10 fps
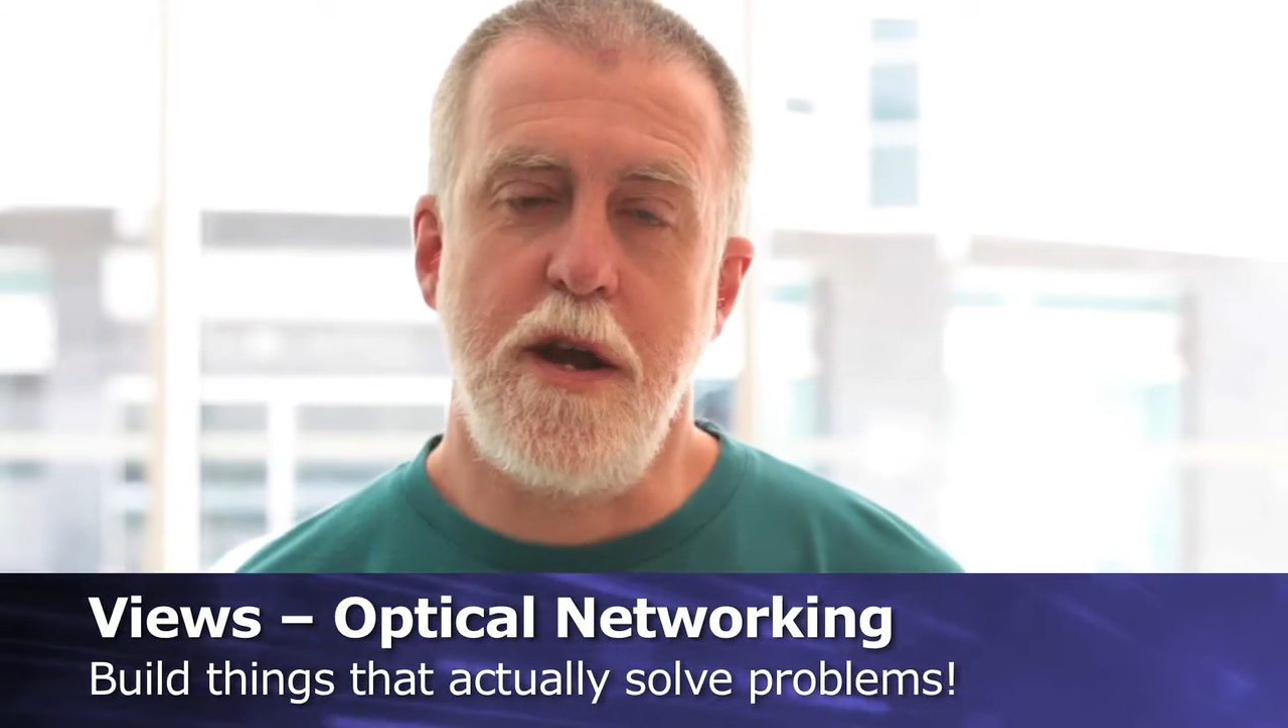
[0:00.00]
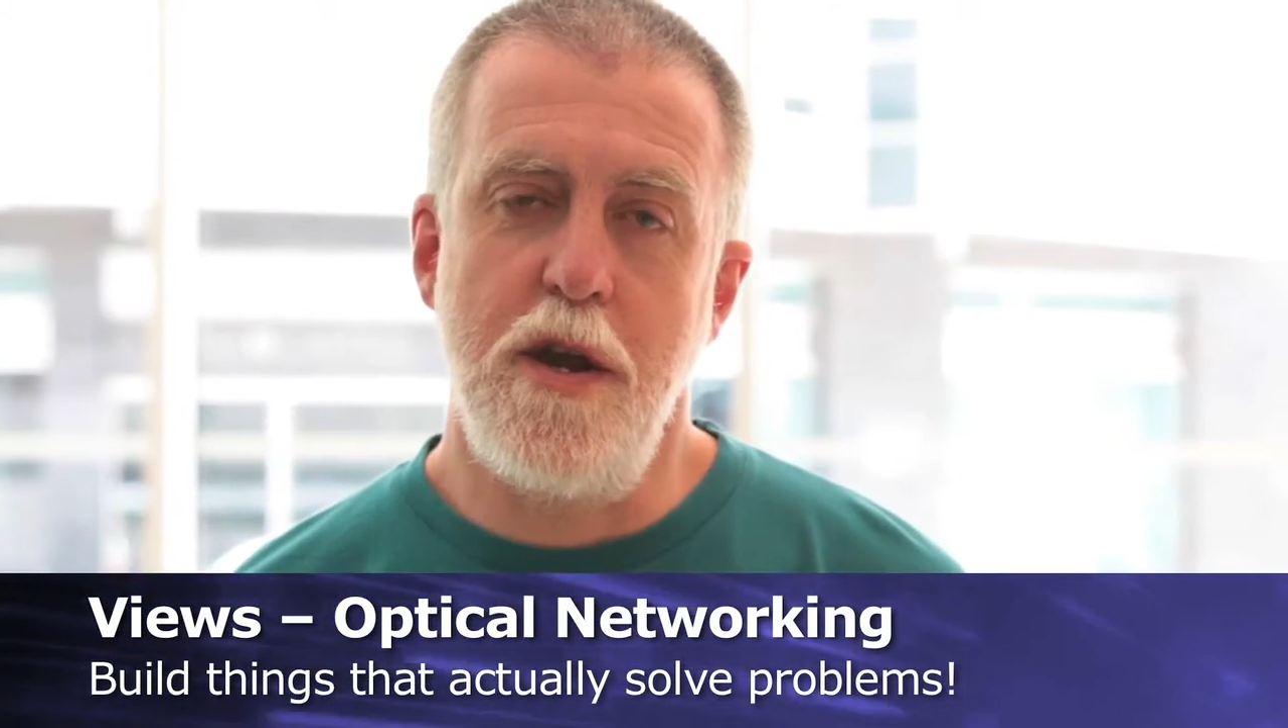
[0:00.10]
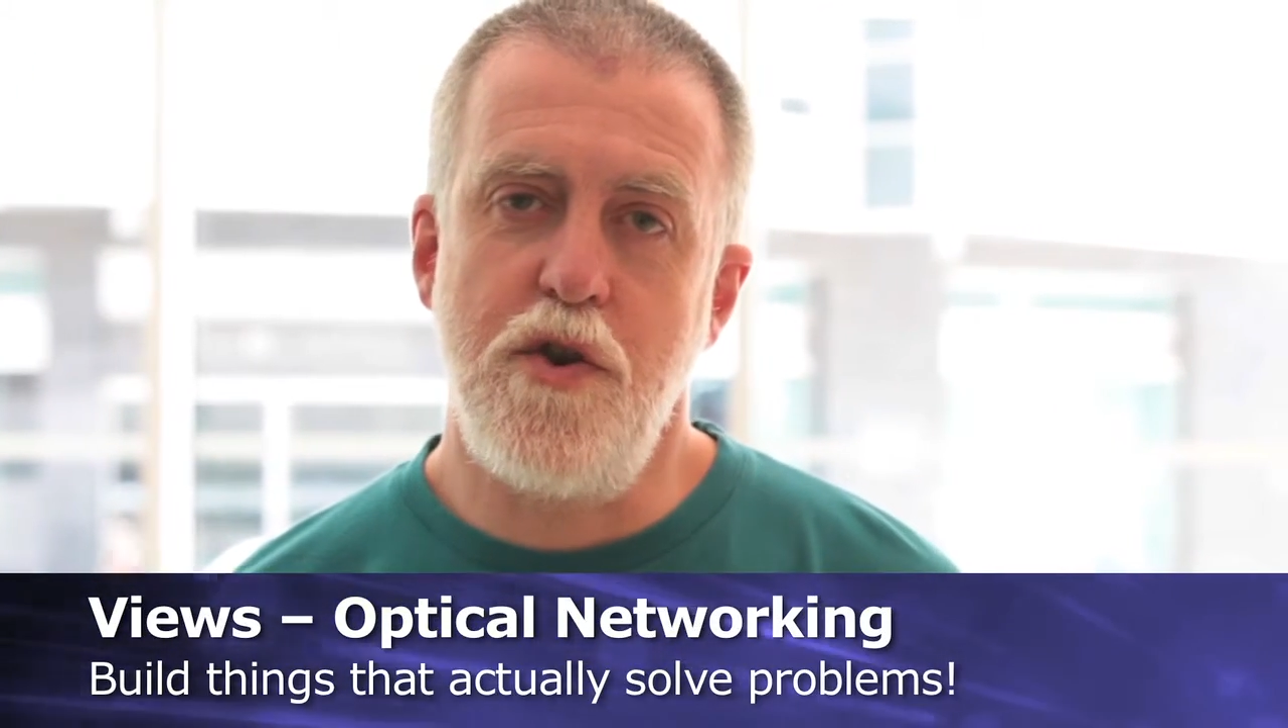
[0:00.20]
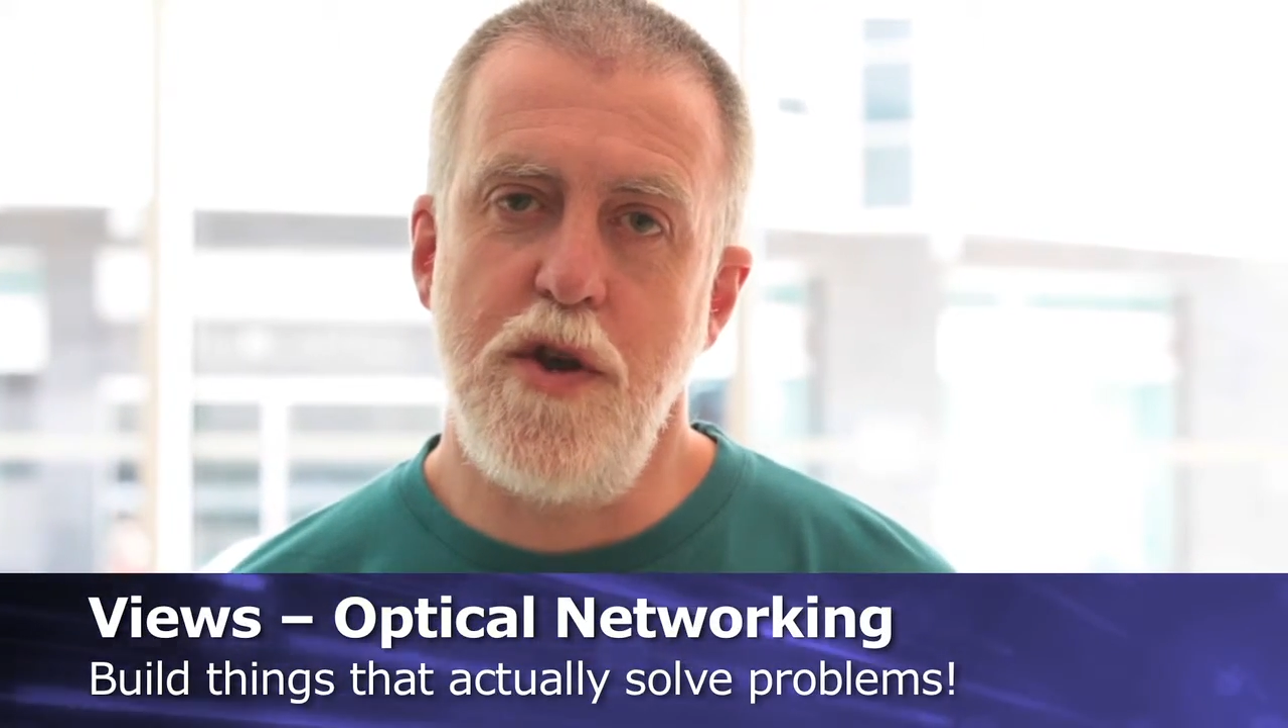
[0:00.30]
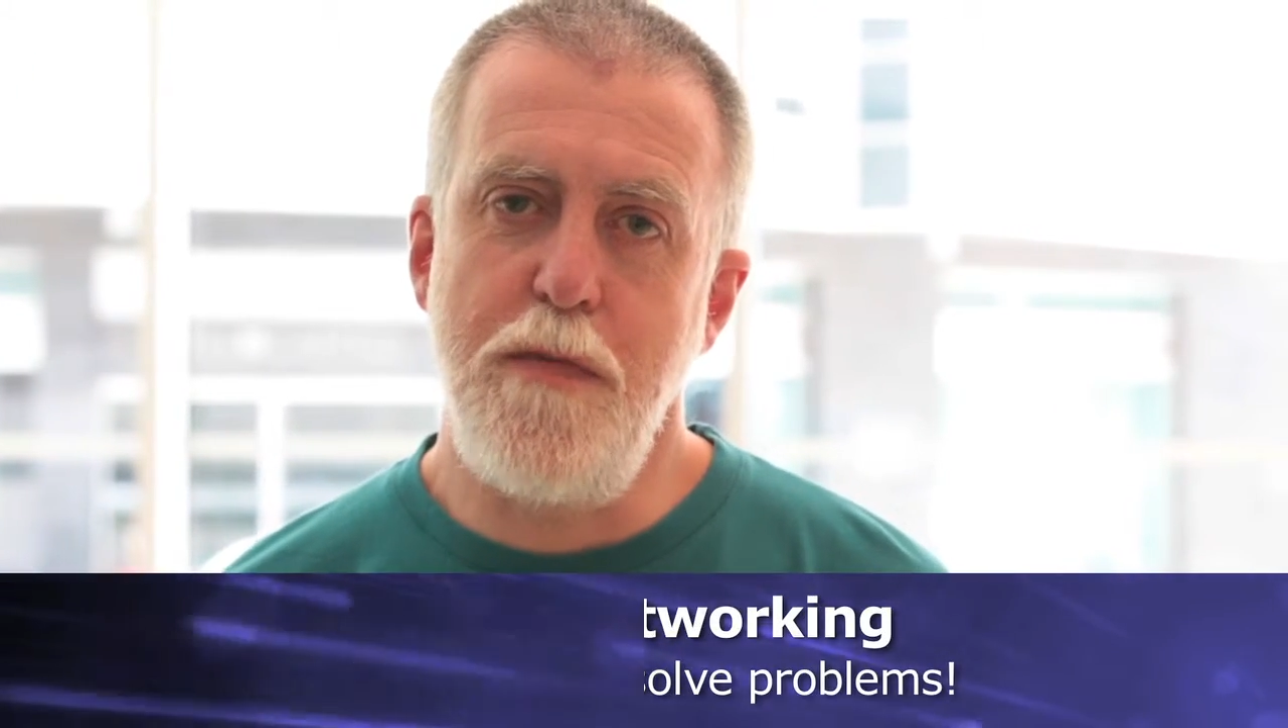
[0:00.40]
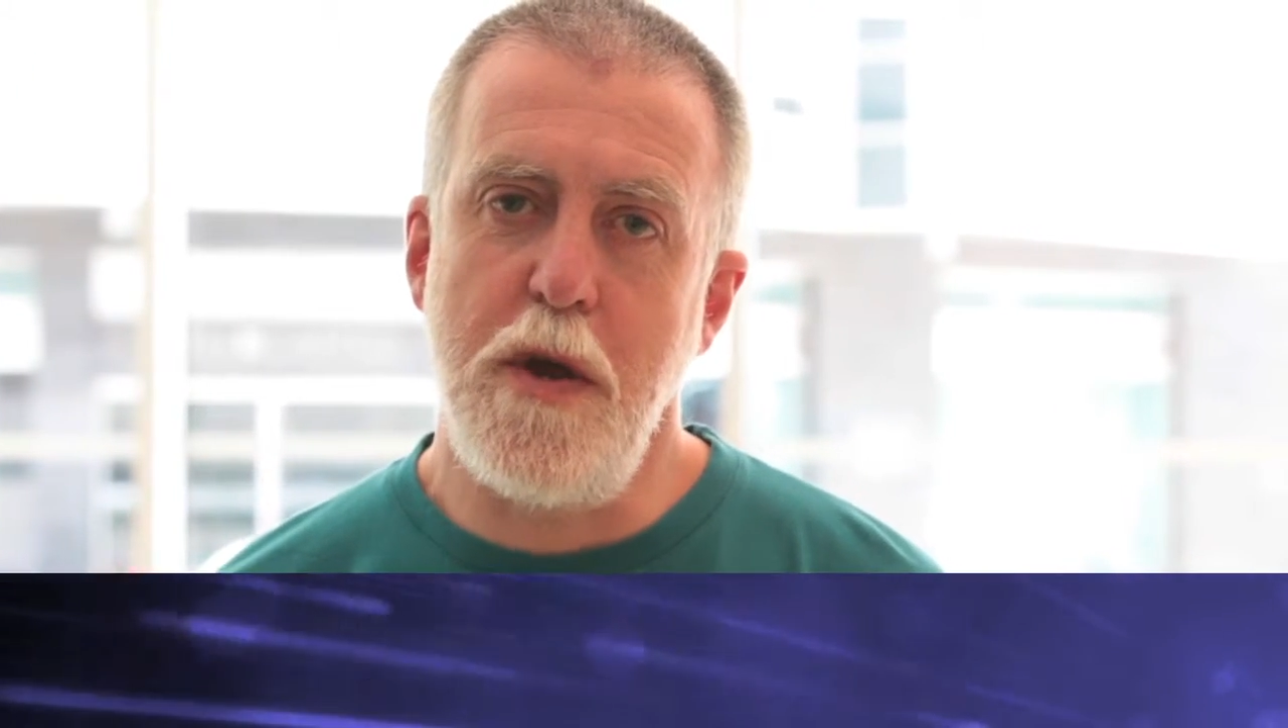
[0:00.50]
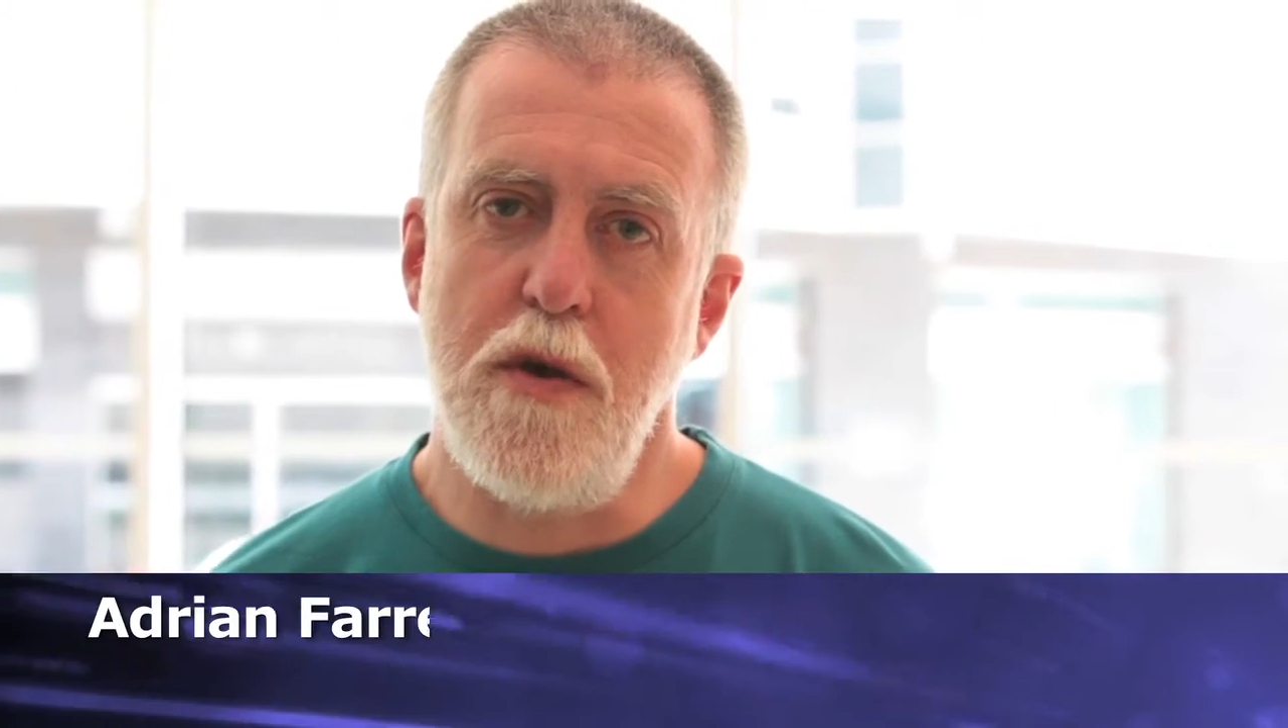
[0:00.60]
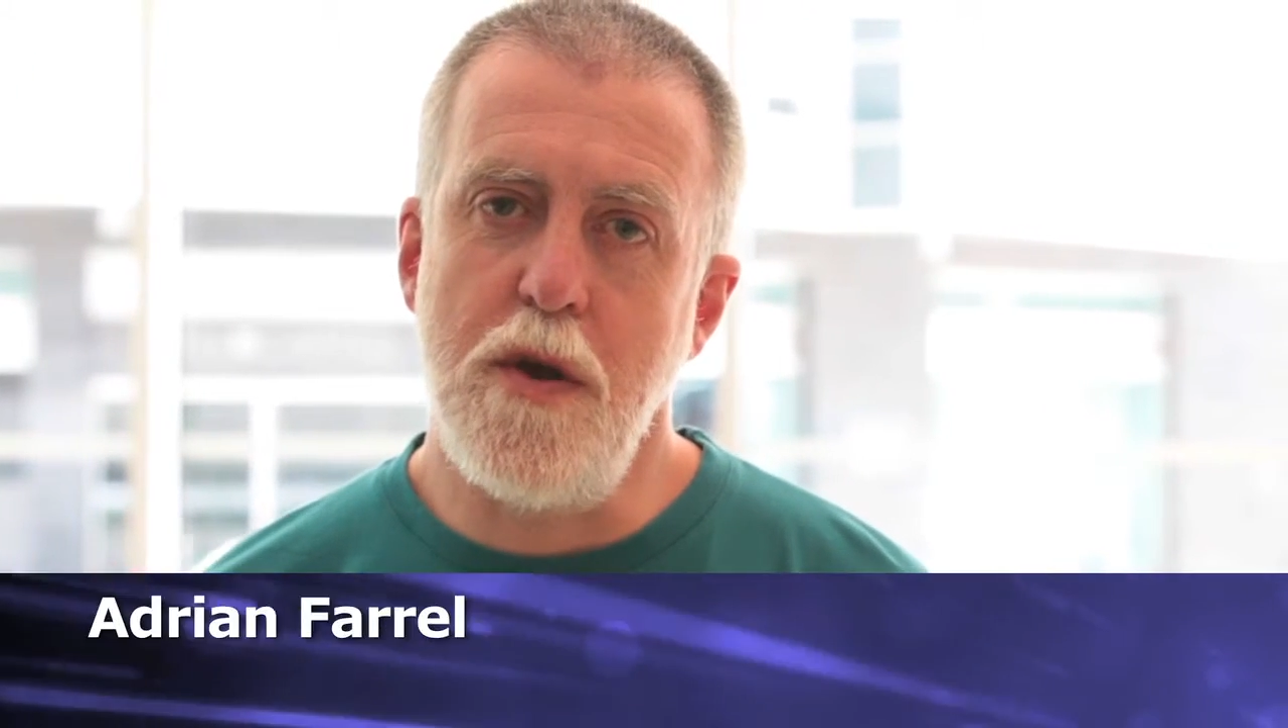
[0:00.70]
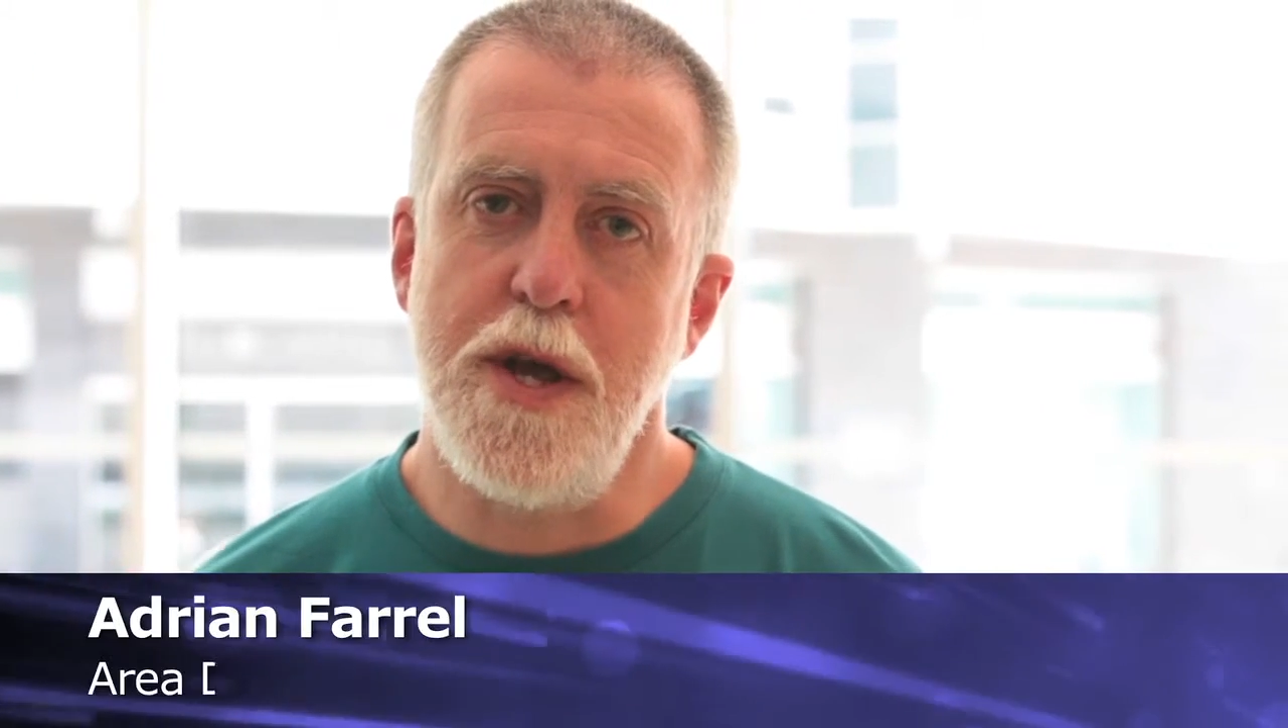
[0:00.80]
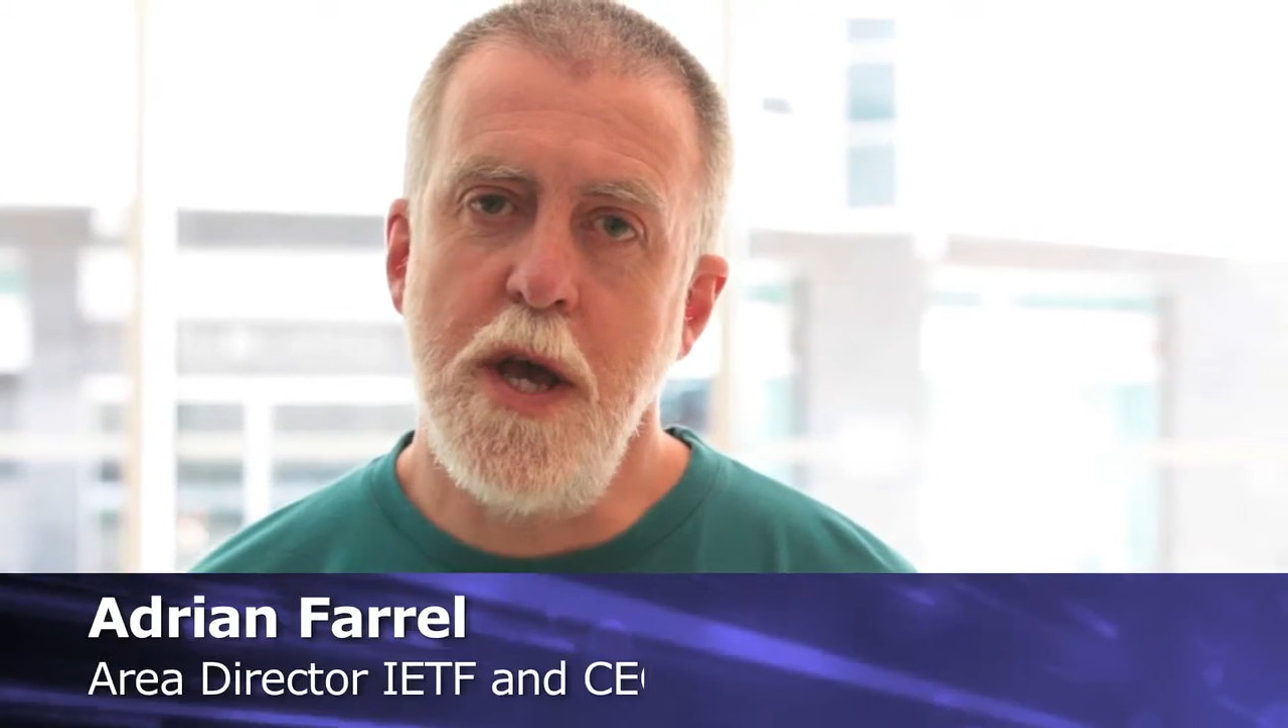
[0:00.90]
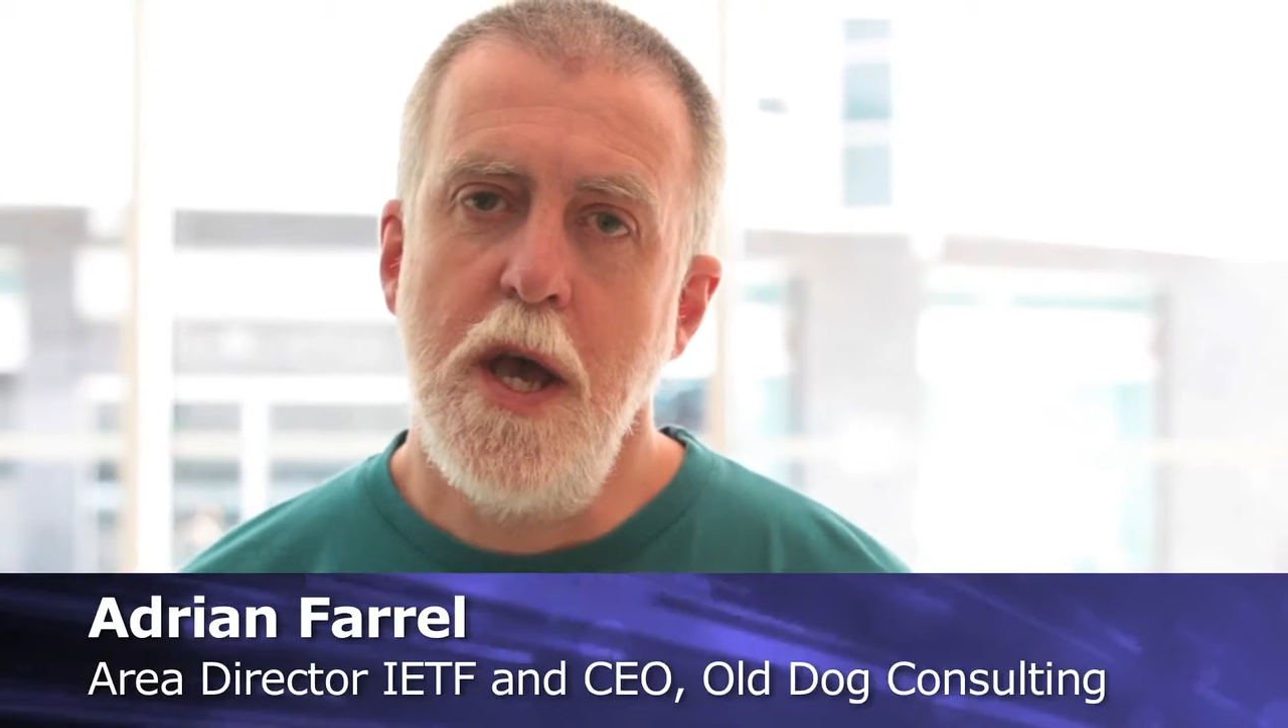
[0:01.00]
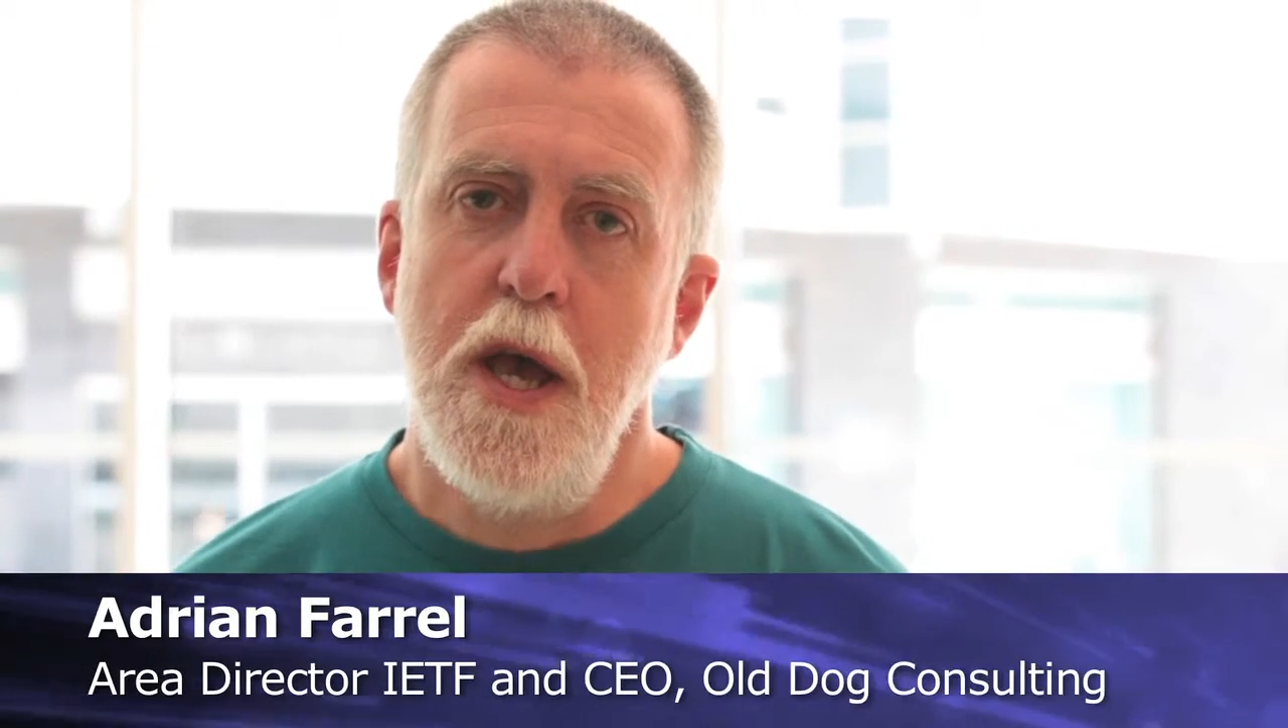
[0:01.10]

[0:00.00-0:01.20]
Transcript: contribute